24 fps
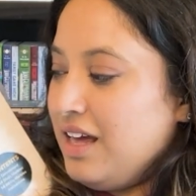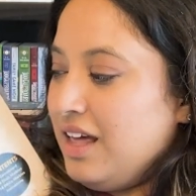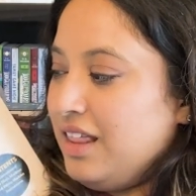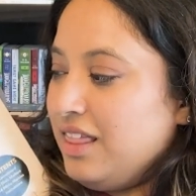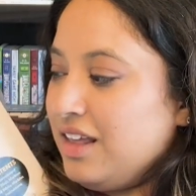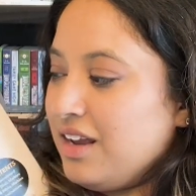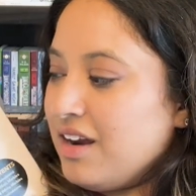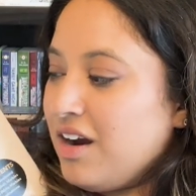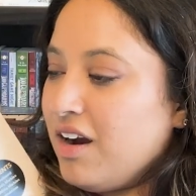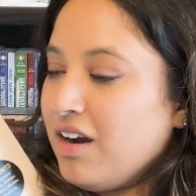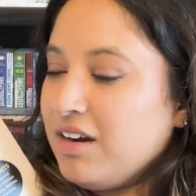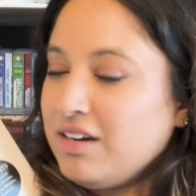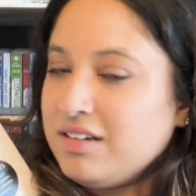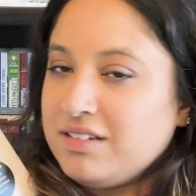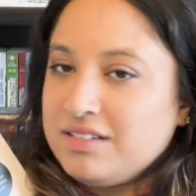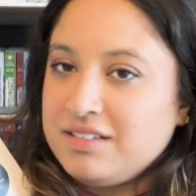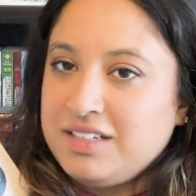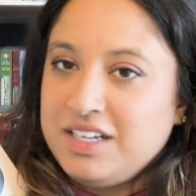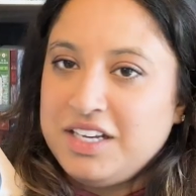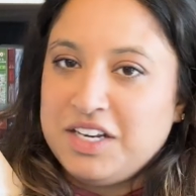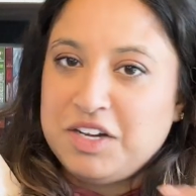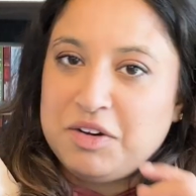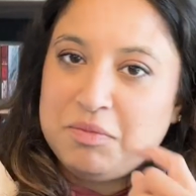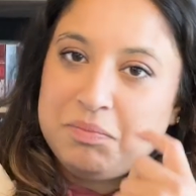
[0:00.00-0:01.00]
They aren't,
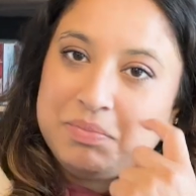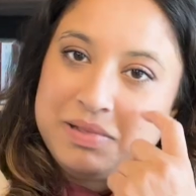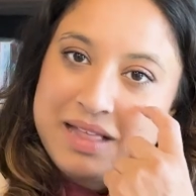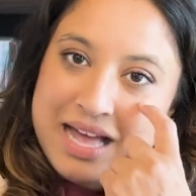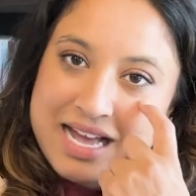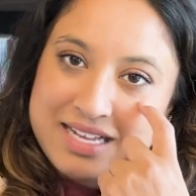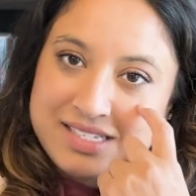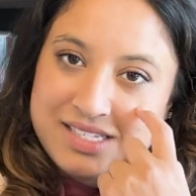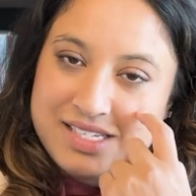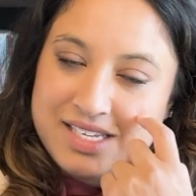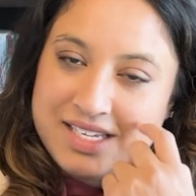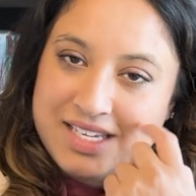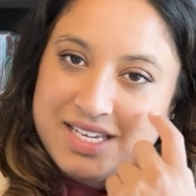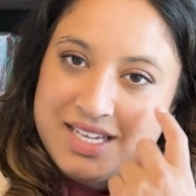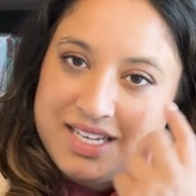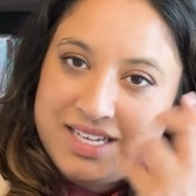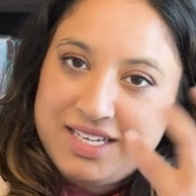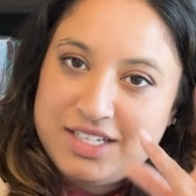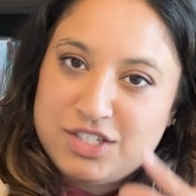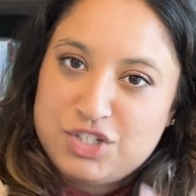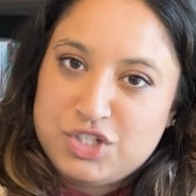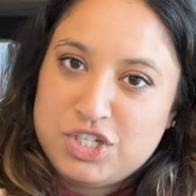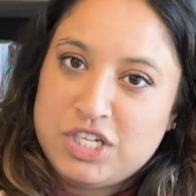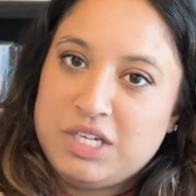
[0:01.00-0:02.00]
you know,
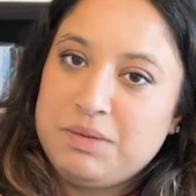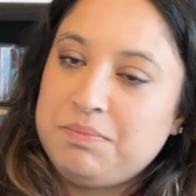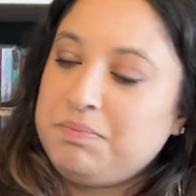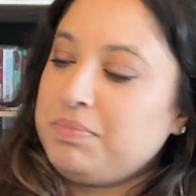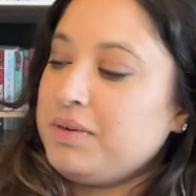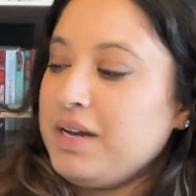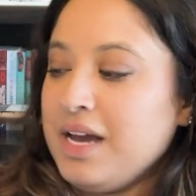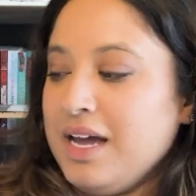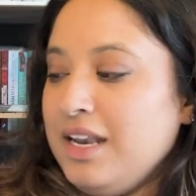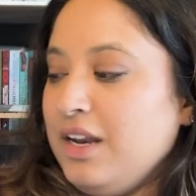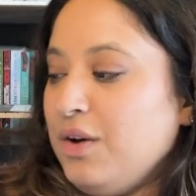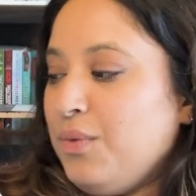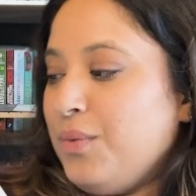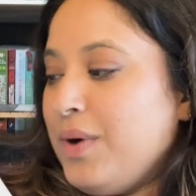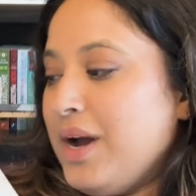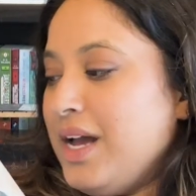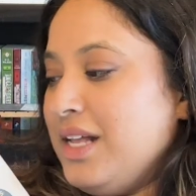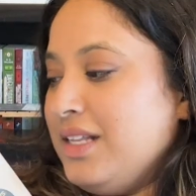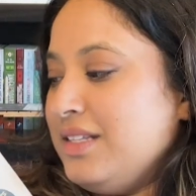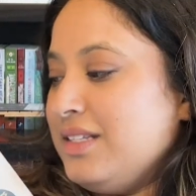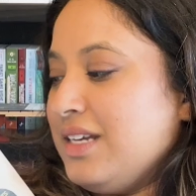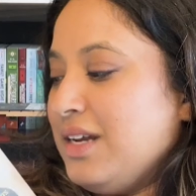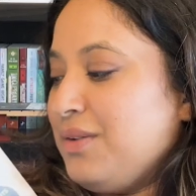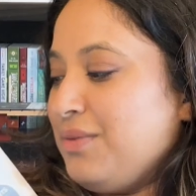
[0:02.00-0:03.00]
plasticky, cheap kind of
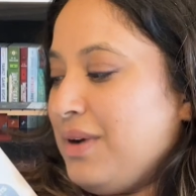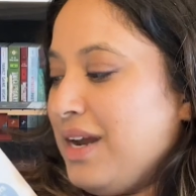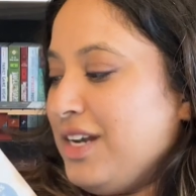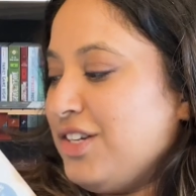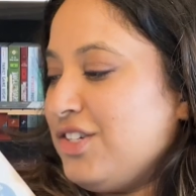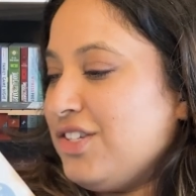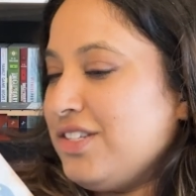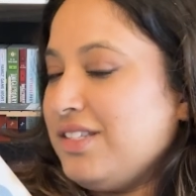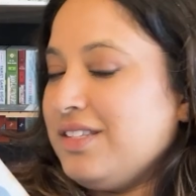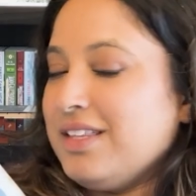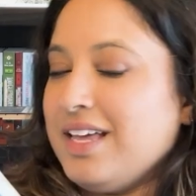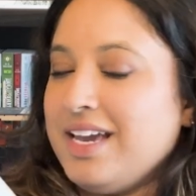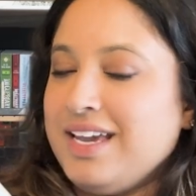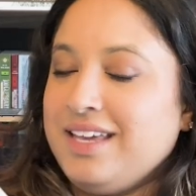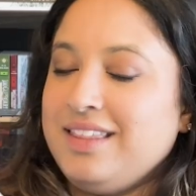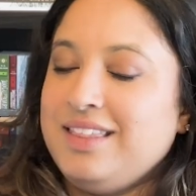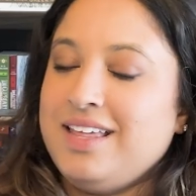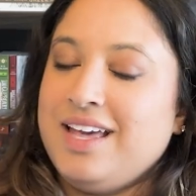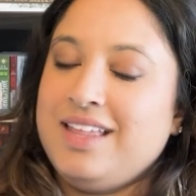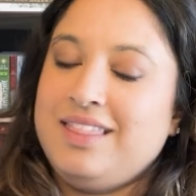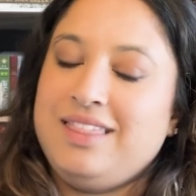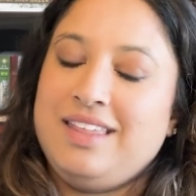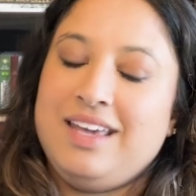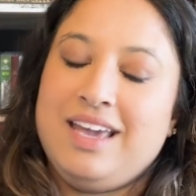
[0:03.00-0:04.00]
ones. I just like
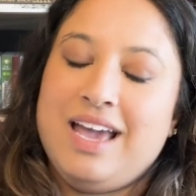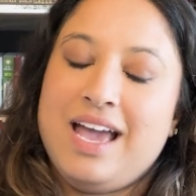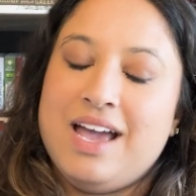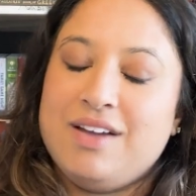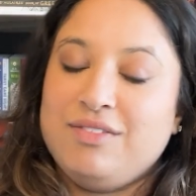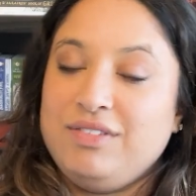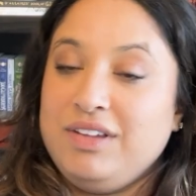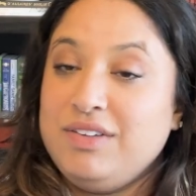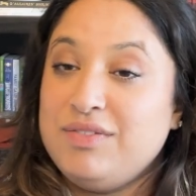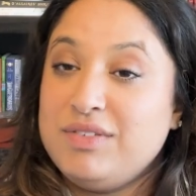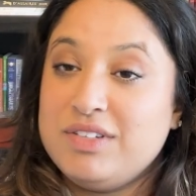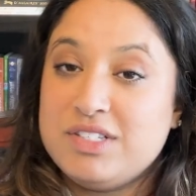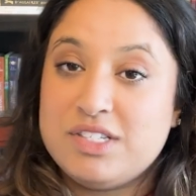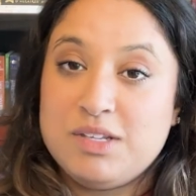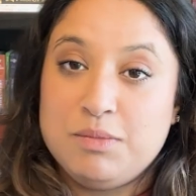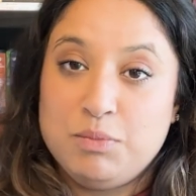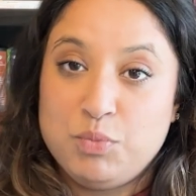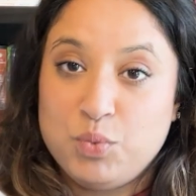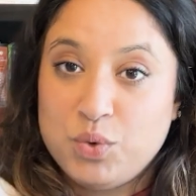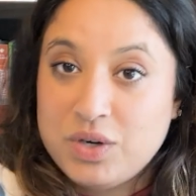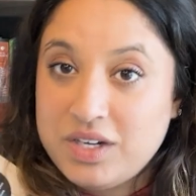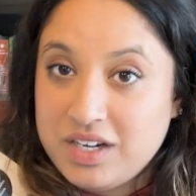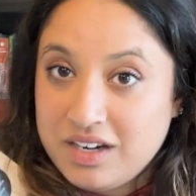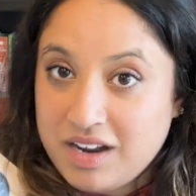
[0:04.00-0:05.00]
that they have even some
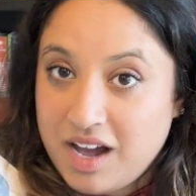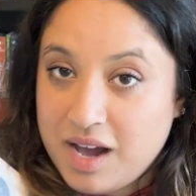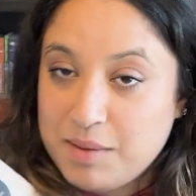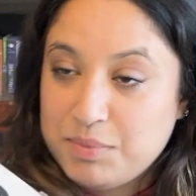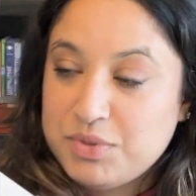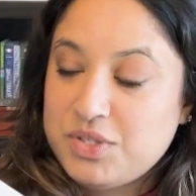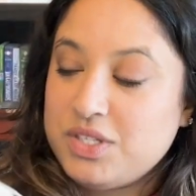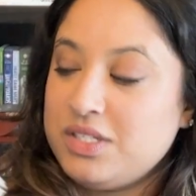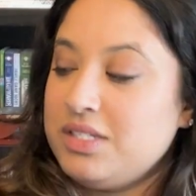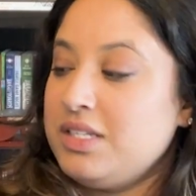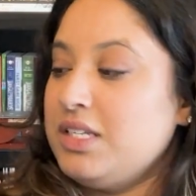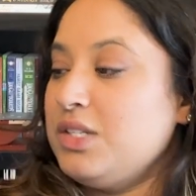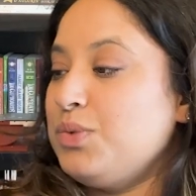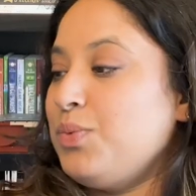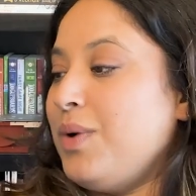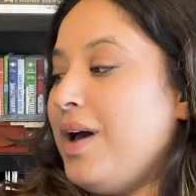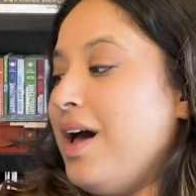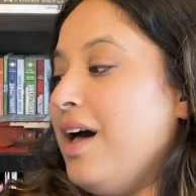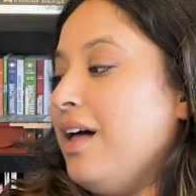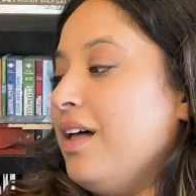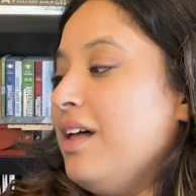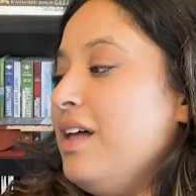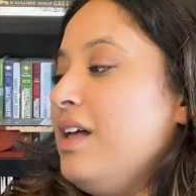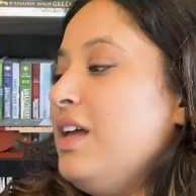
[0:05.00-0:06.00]
wooden options as
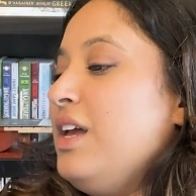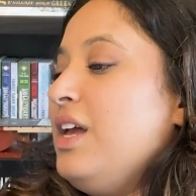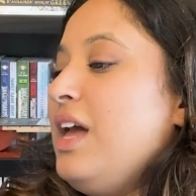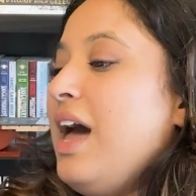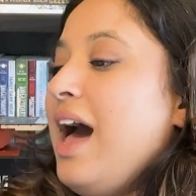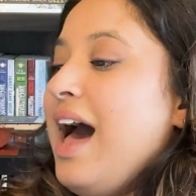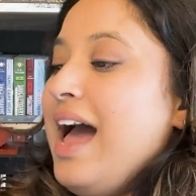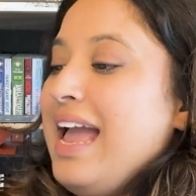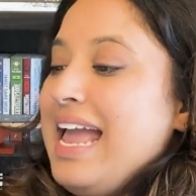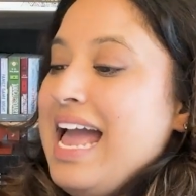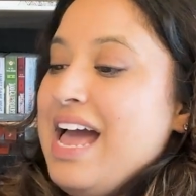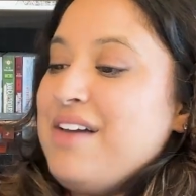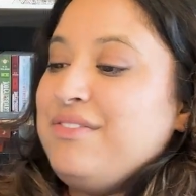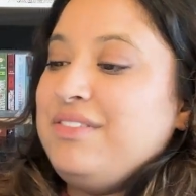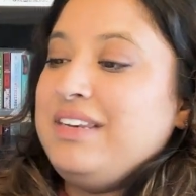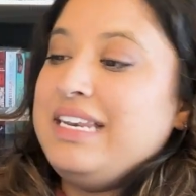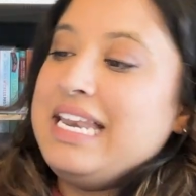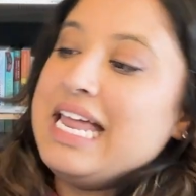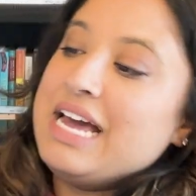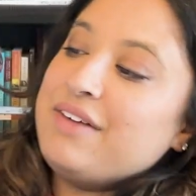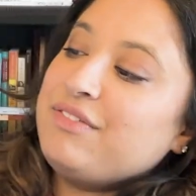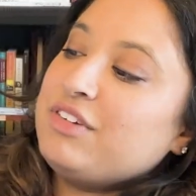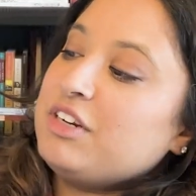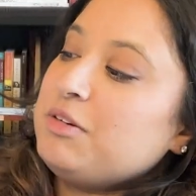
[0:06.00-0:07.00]
well. I have
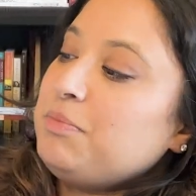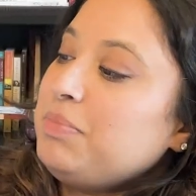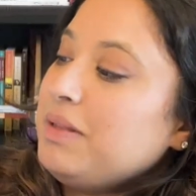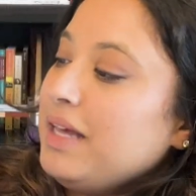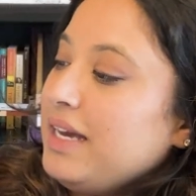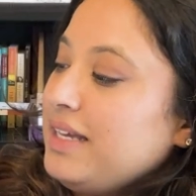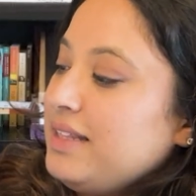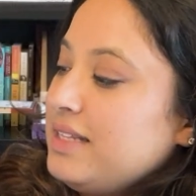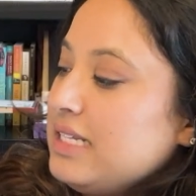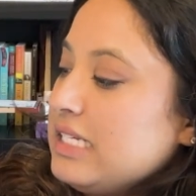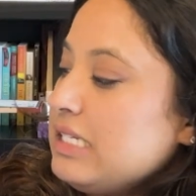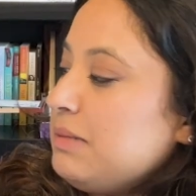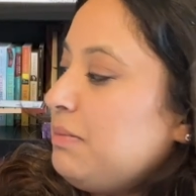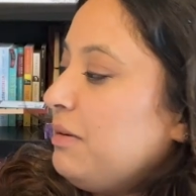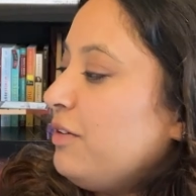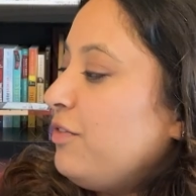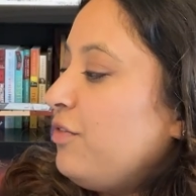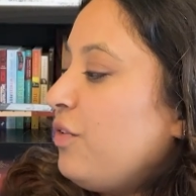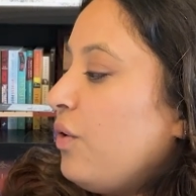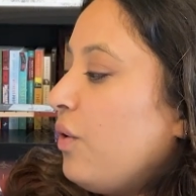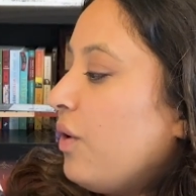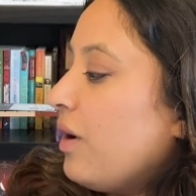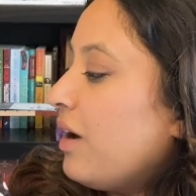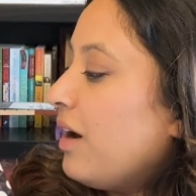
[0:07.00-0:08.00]
never played this
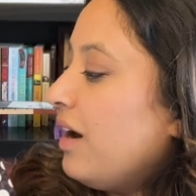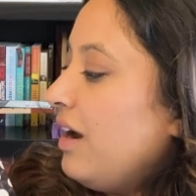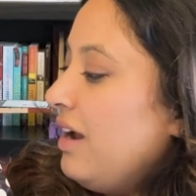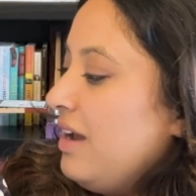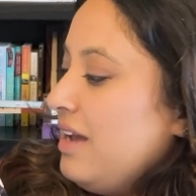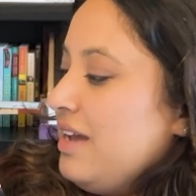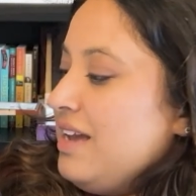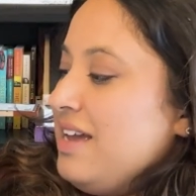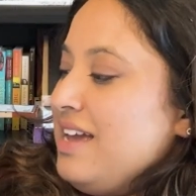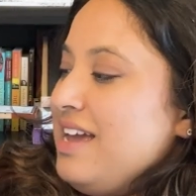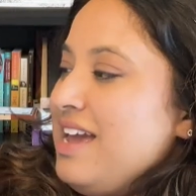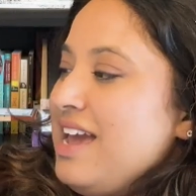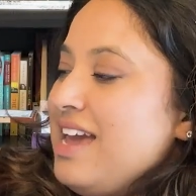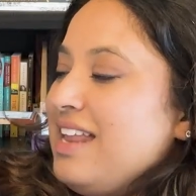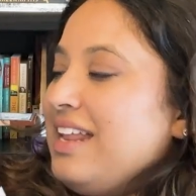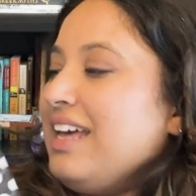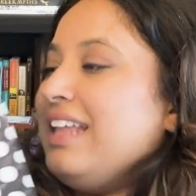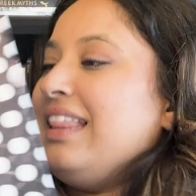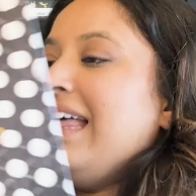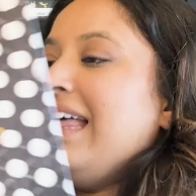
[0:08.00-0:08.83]
before, and I